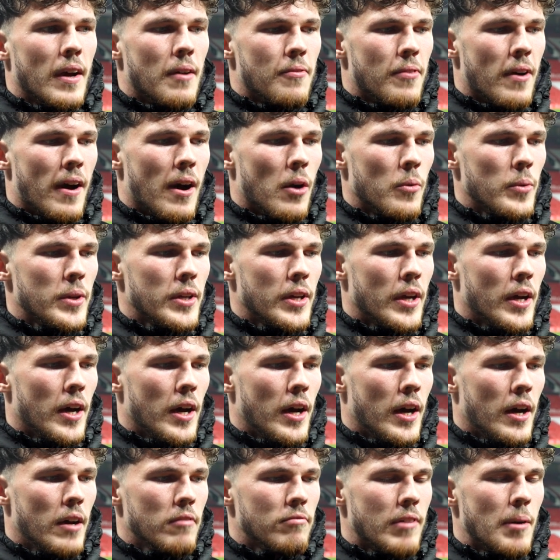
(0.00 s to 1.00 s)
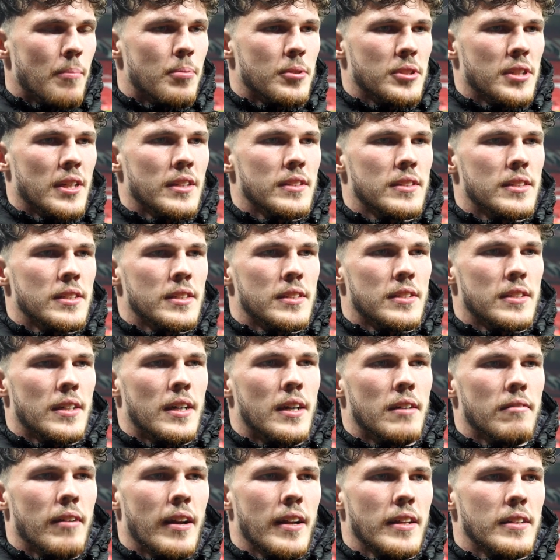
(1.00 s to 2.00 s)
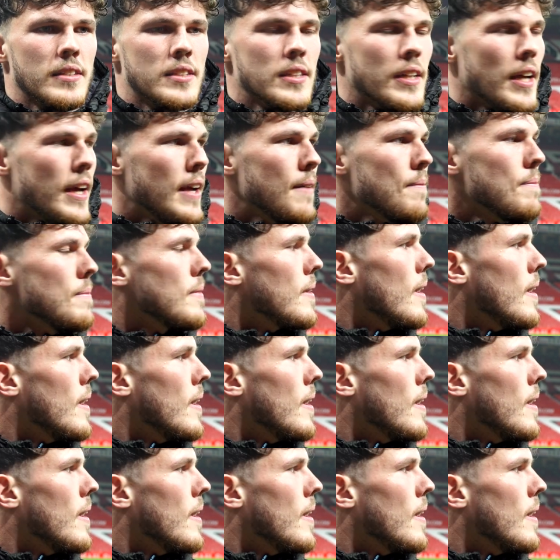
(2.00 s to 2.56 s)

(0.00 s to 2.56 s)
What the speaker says: how we represented Reading today.